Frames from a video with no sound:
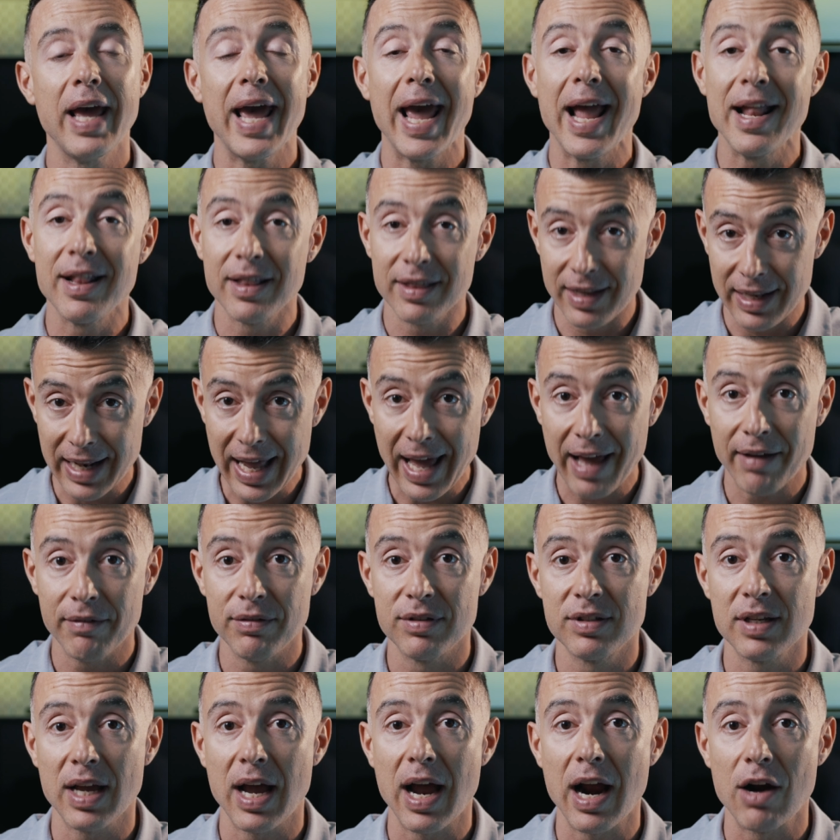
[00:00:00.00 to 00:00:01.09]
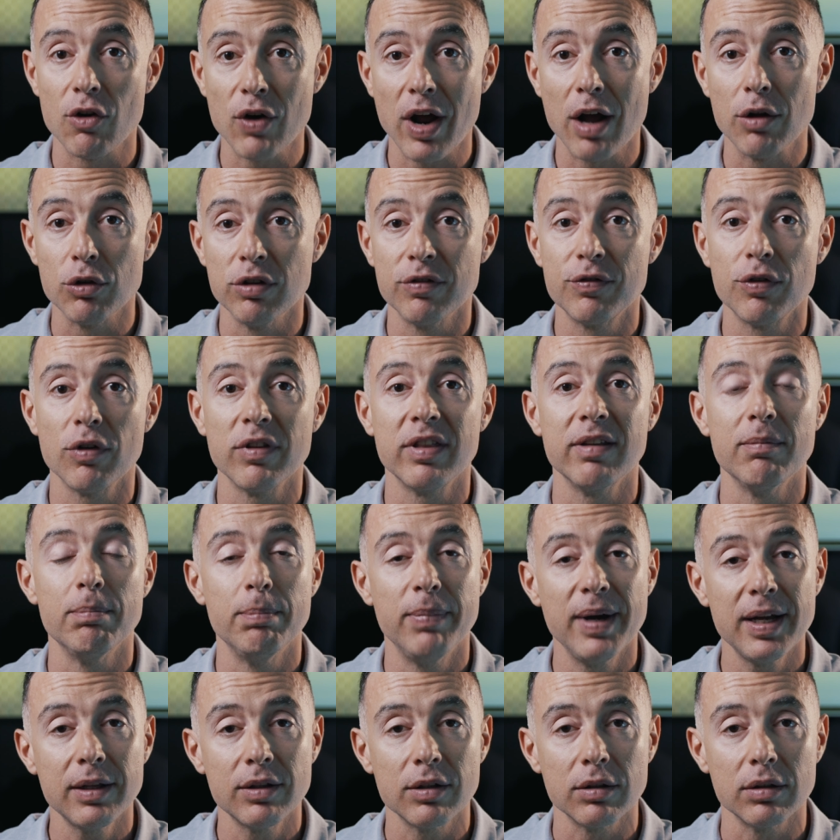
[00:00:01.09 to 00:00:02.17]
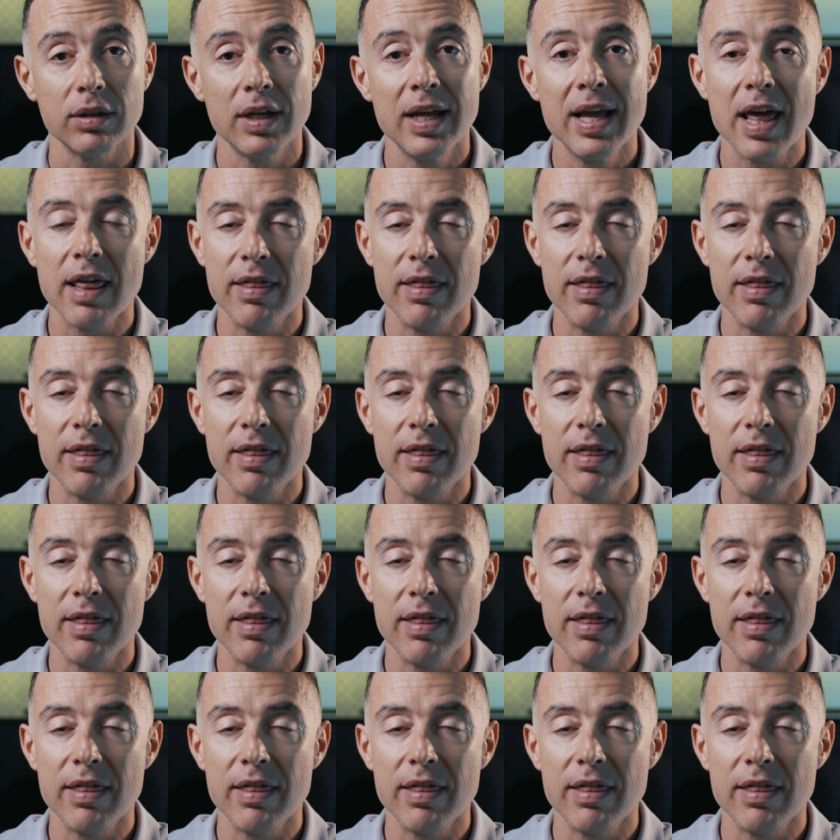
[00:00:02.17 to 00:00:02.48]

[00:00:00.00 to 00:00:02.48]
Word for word: and lives around you for the better,